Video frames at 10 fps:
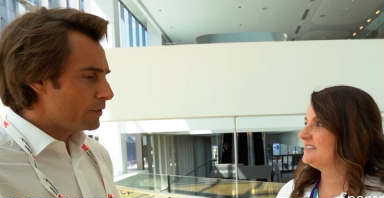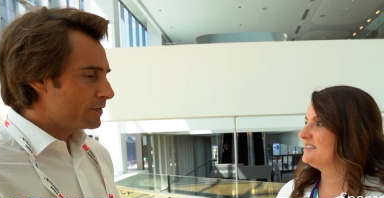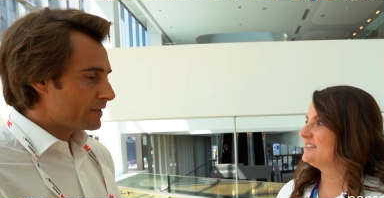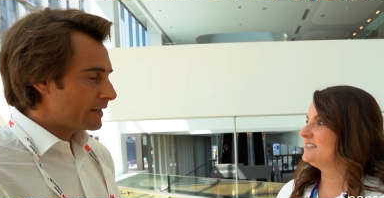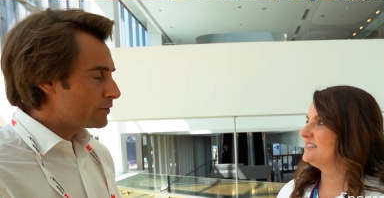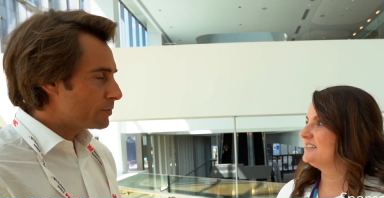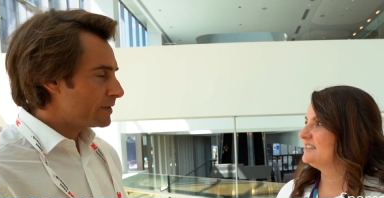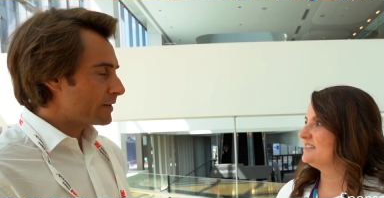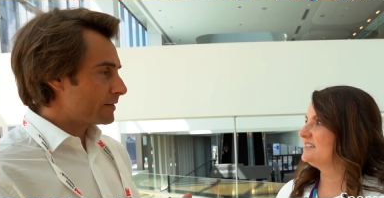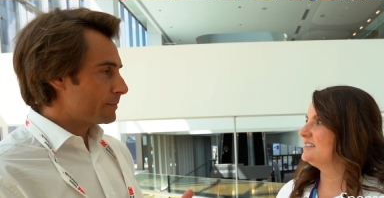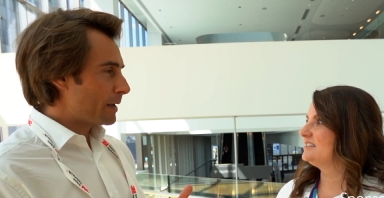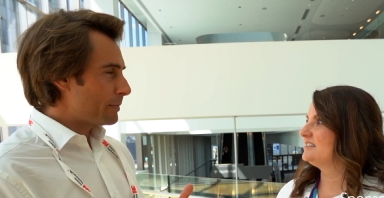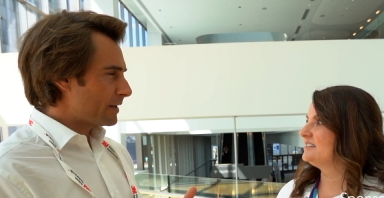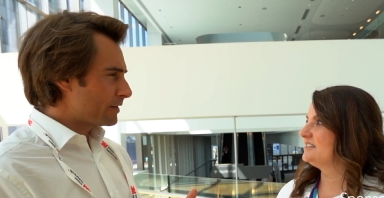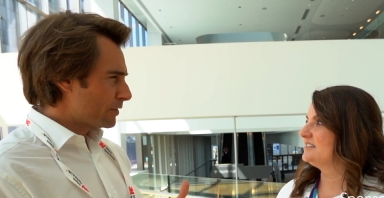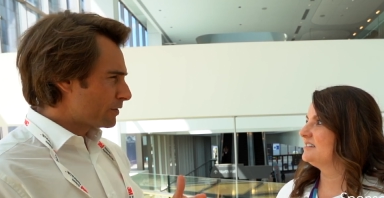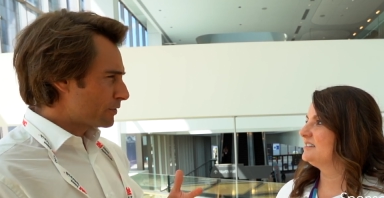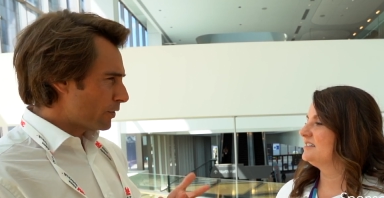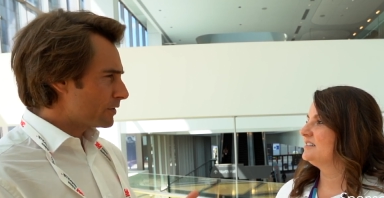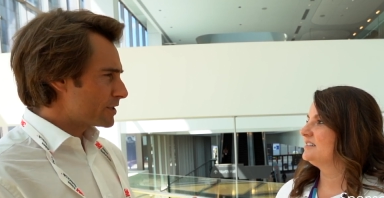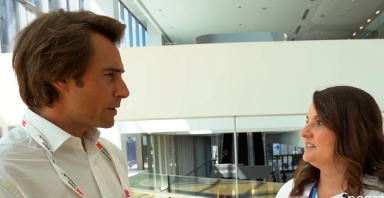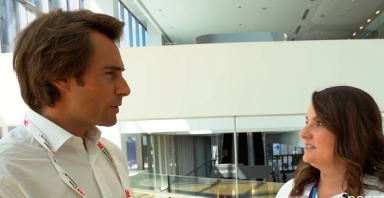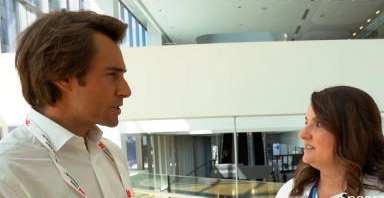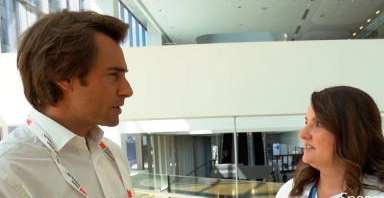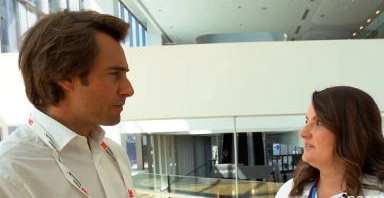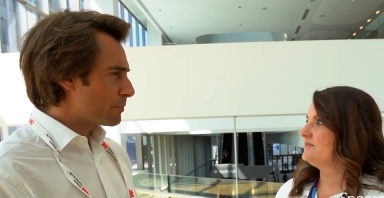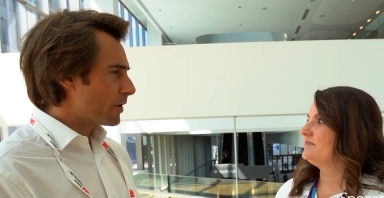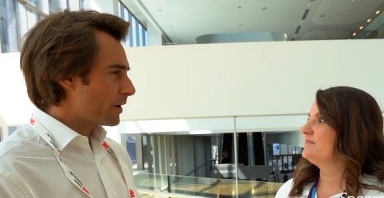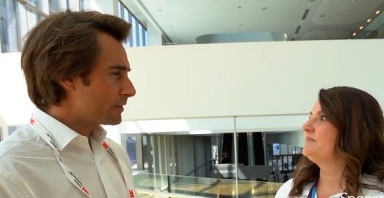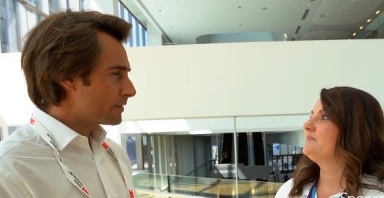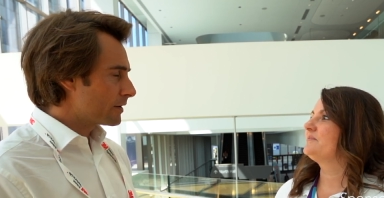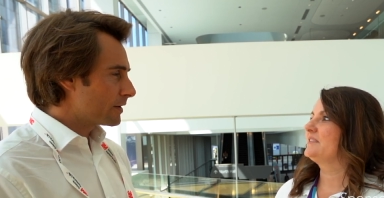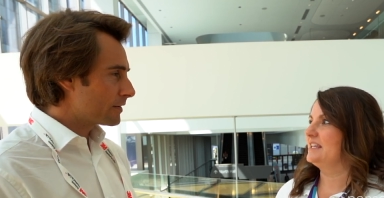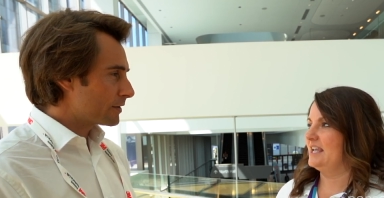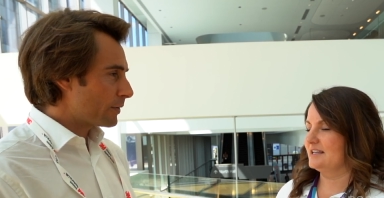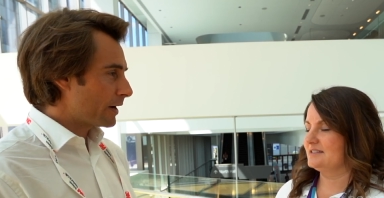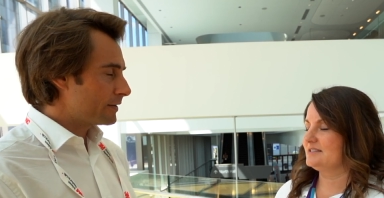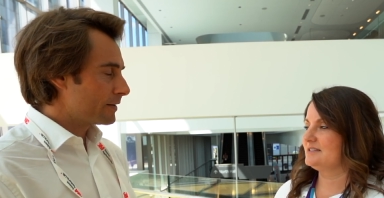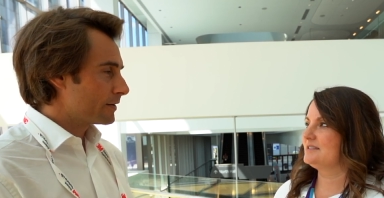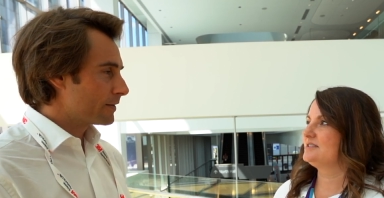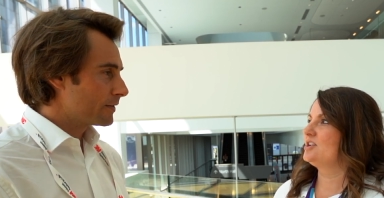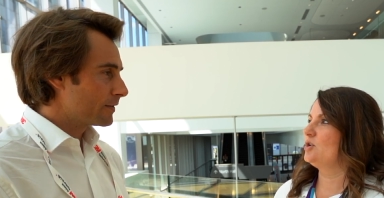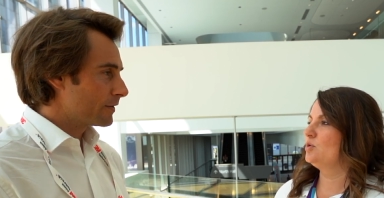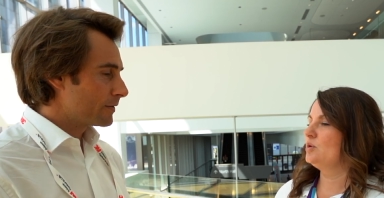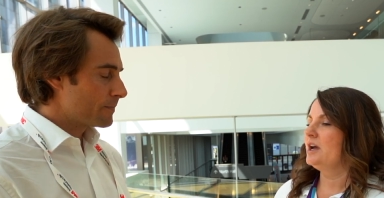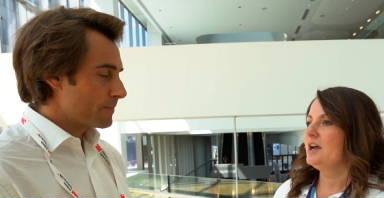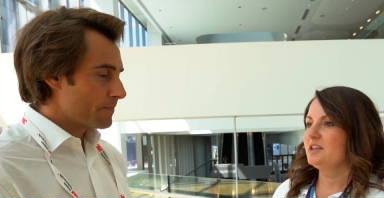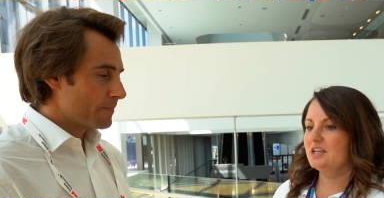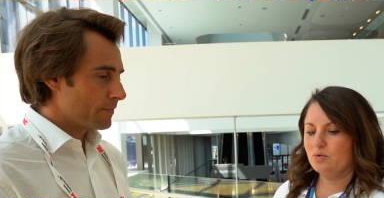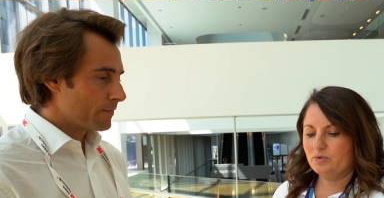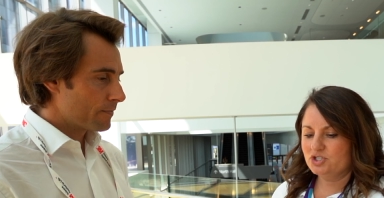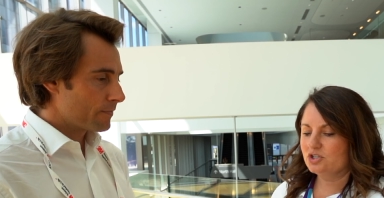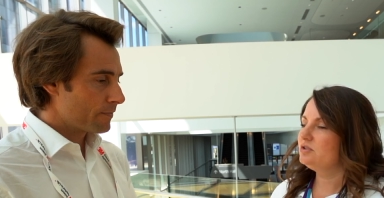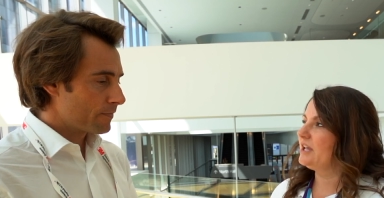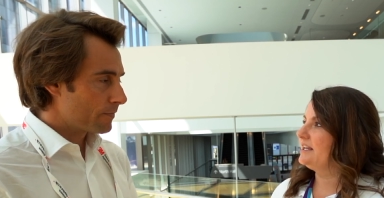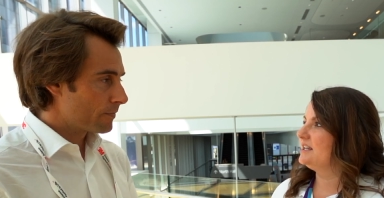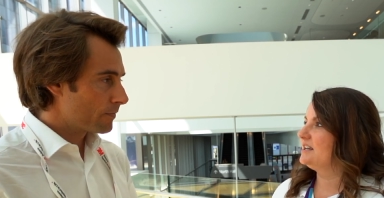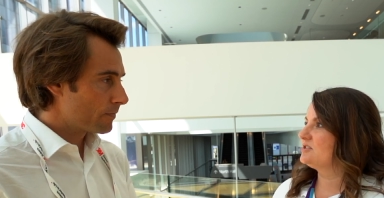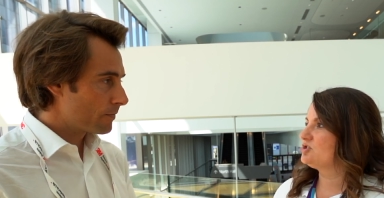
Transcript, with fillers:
Speaker 1: You said to me that maybe that's the third generation of product. That's yes. Right?
Speaker 2: So the original lightning